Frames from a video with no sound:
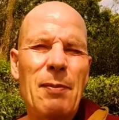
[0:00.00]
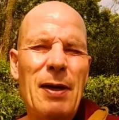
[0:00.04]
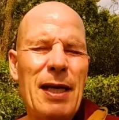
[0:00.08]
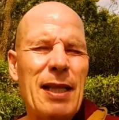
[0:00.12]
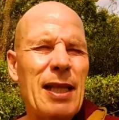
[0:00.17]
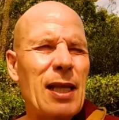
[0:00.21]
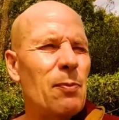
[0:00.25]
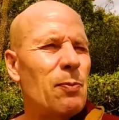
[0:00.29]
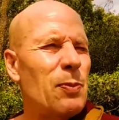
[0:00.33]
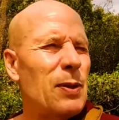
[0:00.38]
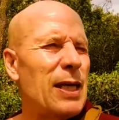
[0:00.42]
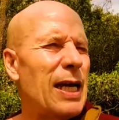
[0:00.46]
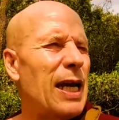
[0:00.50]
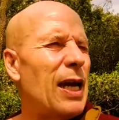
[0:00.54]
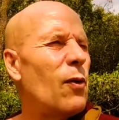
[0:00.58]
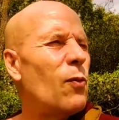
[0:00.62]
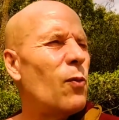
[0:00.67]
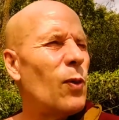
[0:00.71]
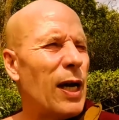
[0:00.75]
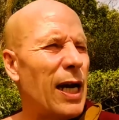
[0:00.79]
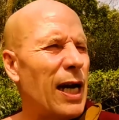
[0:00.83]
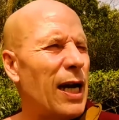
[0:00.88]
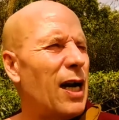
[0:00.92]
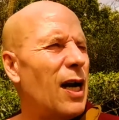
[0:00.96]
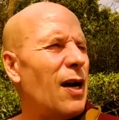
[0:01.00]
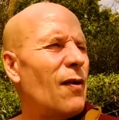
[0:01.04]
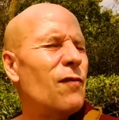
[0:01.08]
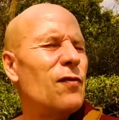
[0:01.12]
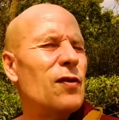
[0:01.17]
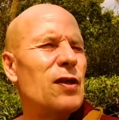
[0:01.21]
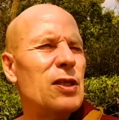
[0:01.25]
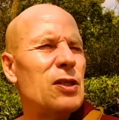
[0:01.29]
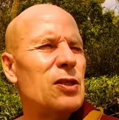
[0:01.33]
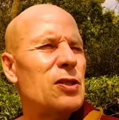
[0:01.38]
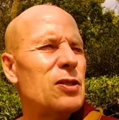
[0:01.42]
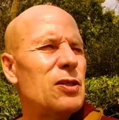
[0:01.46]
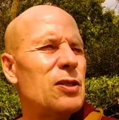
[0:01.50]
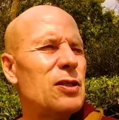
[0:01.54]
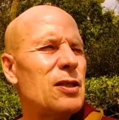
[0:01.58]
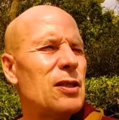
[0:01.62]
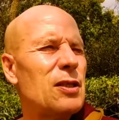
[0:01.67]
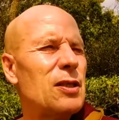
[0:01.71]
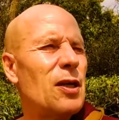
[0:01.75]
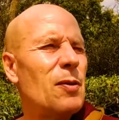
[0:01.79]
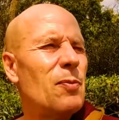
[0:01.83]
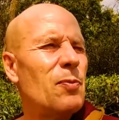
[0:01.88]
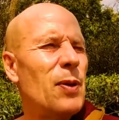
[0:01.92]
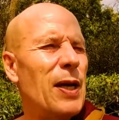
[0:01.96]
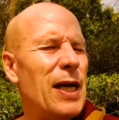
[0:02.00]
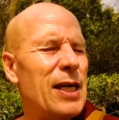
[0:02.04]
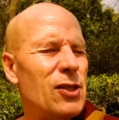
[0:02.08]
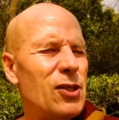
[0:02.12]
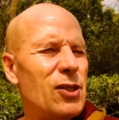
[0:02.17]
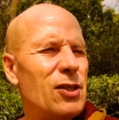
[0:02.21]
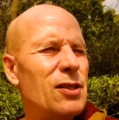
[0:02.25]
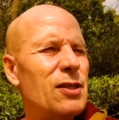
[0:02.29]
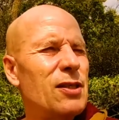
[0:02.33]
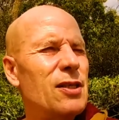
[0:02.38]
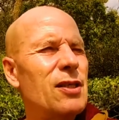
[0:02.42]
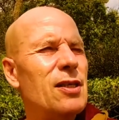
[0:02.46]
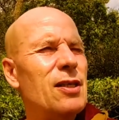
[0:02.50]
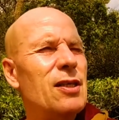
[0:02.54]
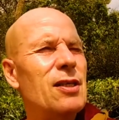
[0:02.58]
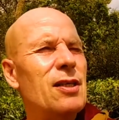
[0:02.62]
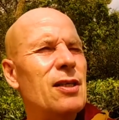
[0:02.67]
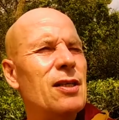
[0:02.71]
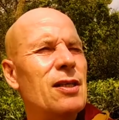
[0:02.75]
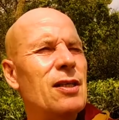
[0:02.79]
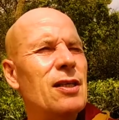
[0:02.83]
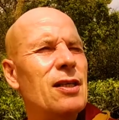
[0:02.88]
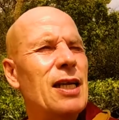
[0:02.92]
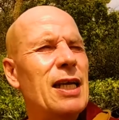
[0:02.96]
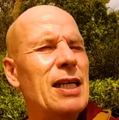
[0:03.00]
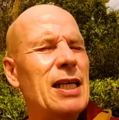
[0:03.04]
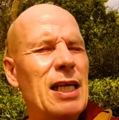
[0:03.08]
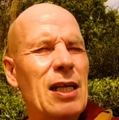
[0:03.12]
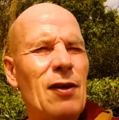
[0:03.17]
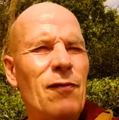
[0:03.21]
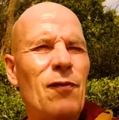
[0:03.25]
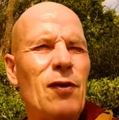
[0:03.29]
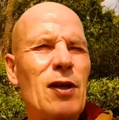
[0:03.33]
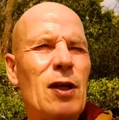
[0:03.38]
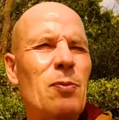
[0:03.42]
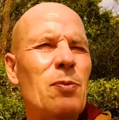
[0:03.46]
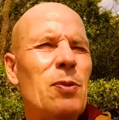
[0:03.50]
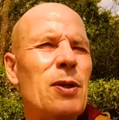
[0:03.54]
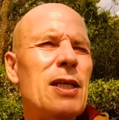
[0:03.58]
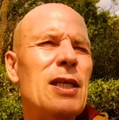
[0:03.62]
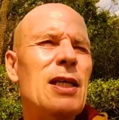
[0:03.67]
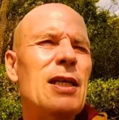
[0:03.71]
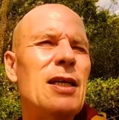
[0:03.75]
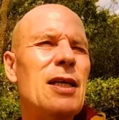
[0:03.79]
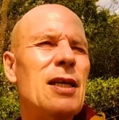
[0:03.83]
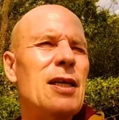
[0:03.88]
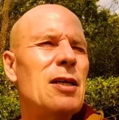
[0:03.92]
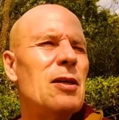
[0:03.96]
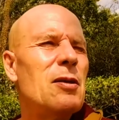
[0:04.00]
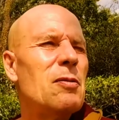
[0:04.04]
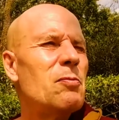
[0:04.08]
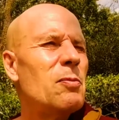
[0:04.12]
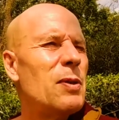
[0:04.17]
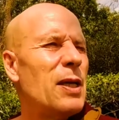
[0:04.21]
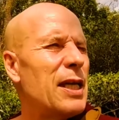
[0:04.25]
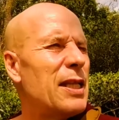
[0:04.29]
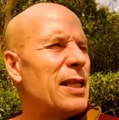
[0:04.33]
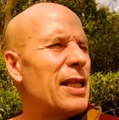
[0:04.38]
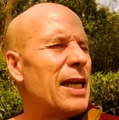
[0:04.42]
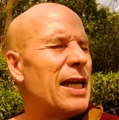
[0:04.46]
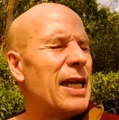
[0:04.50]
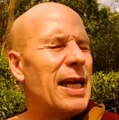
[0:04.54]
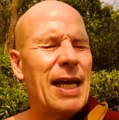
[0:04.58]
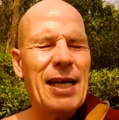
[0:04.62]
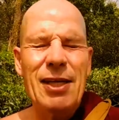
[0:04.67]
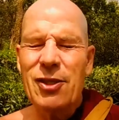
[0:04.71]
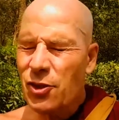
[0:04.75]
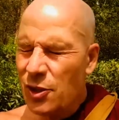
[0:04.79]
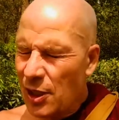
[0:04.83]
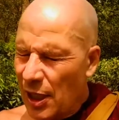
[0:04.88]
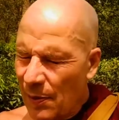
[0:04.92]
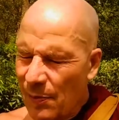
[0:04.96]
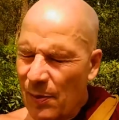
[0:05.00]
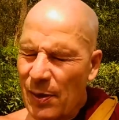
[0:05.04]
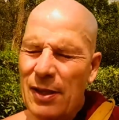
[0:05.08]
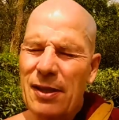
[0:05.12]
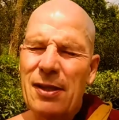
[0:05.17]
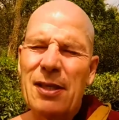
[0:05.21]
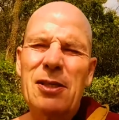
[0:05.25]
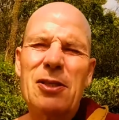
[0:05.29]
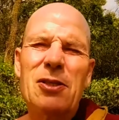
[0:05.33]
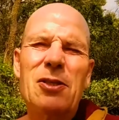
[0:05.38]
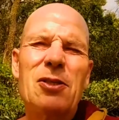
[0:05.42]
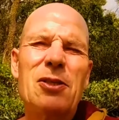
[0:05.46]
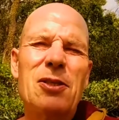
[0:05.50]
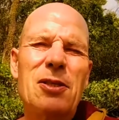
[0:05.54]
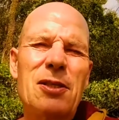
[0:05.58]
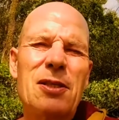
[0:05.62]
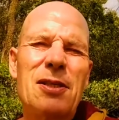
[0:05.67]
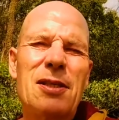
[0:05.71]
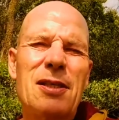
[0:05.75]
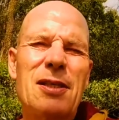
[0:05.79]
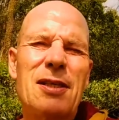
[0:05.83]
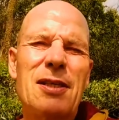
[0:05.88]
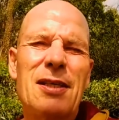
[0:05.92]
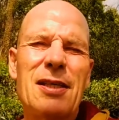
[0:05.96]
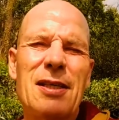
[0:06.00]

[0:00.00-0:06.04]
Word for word: May they be aware of this compassion and infinite pity. May they examine this